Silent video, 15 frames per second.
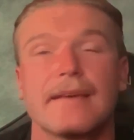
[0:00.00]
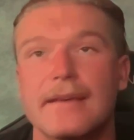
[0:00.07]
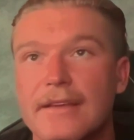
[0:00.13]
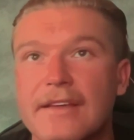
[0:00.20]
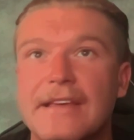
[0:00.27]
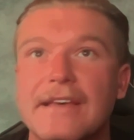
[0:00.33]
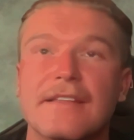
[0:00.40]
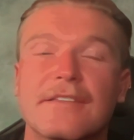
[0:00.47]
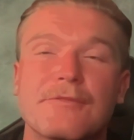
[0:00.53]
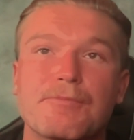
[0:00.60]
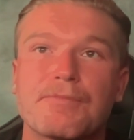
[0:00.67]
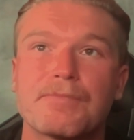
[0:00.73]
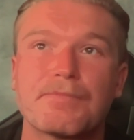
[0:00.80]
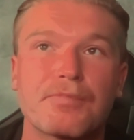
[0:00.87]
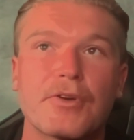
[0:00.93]
it's
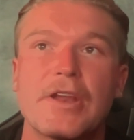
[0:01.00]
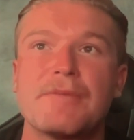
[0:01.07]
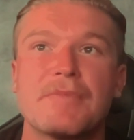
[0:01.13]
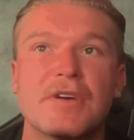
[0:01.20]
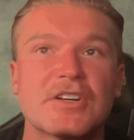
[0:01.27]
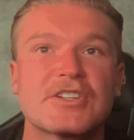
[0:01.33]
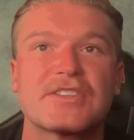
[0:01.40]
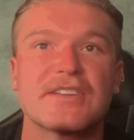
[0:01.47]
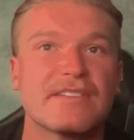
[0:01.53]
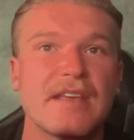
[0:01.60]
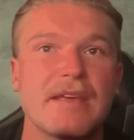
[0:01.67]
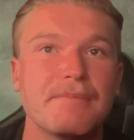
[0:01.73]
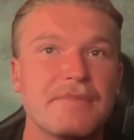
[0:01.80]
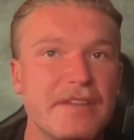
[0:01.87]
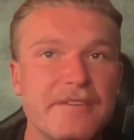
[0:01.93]
pretty much the
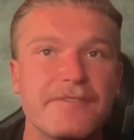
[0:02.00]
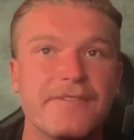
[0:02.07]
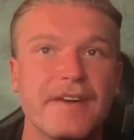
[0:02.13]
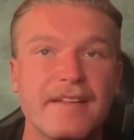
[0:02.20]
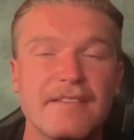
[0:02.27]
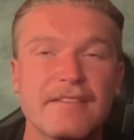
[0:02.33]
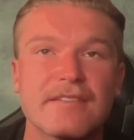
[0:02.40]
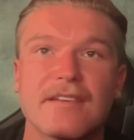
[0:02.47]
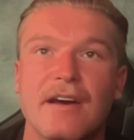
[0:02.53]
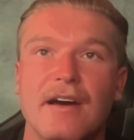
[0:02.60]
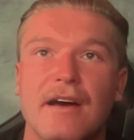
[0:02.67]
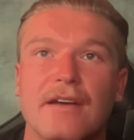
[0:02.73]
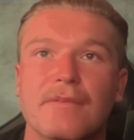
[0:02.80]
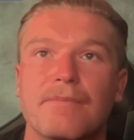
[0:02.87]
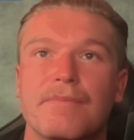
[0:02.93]
same defense.
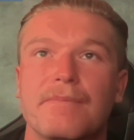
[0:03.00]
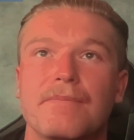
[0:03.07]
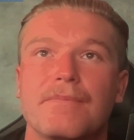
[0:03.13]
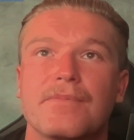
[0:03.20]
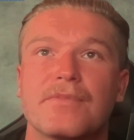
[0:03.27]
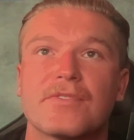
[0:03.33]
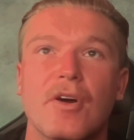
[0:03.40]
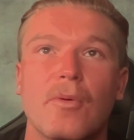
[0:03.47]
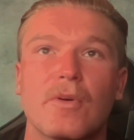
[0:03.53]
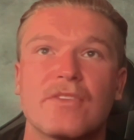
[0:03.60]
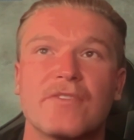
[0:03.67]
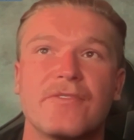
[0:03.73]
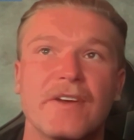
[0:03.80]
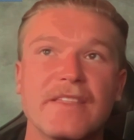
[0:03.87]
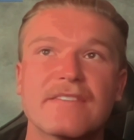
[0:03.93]
Uh, so it's
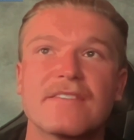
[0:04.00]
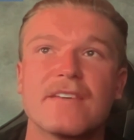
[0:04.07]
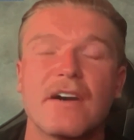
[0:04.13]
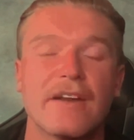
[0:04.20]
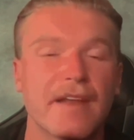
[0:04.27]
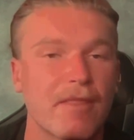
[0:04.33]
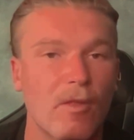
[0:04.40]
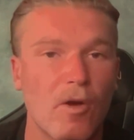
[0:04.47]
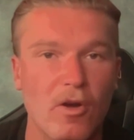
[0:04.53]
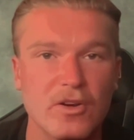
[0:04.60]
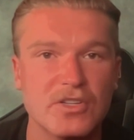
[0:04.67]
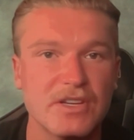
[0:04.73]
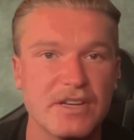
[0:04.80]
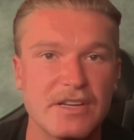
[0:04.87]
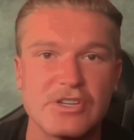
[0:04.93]
Vince Dunn and
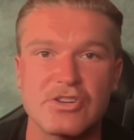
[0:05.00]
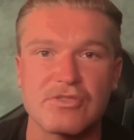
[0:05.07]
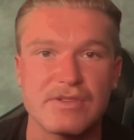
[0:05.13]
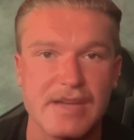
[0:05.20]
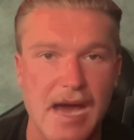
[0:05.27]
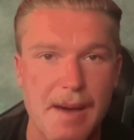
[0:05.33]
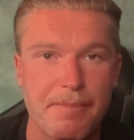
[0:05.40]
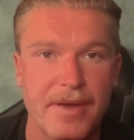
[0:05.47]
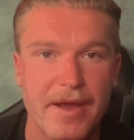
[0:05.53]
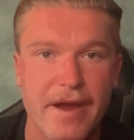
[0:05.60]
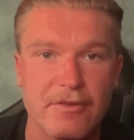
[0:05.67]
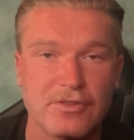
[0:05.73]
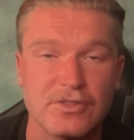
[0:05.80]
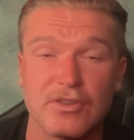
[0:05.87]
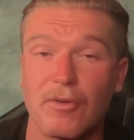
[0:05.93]
Larsson as your top
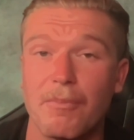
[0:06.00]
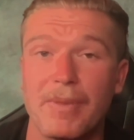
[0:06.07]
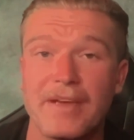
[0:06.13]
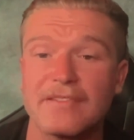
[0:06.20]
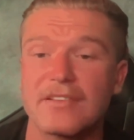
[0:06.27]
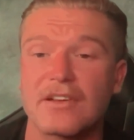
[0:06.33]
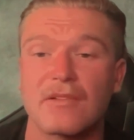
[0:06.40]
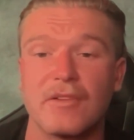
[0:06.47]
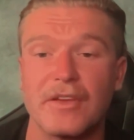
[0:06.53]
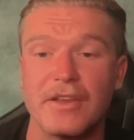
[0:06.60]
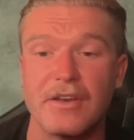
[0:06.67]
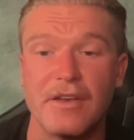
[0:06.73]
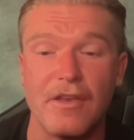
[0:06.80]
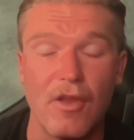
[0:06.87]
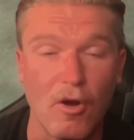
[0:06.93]
pair, so basically
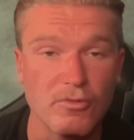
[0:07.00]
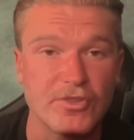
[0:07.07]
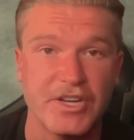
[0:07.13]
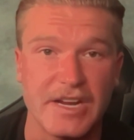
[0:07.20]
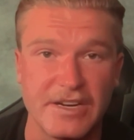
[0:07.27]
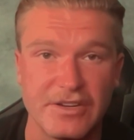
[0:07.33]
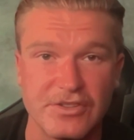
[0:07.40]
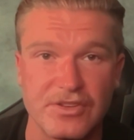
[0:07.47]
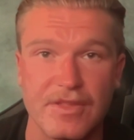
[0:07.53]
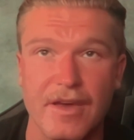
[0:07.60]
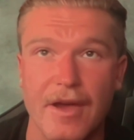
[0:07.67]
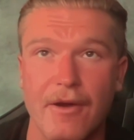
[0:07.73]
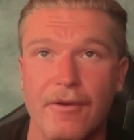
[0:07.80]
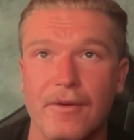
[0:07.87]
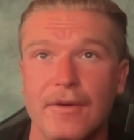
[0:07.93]
no change
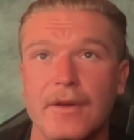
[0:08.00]
there.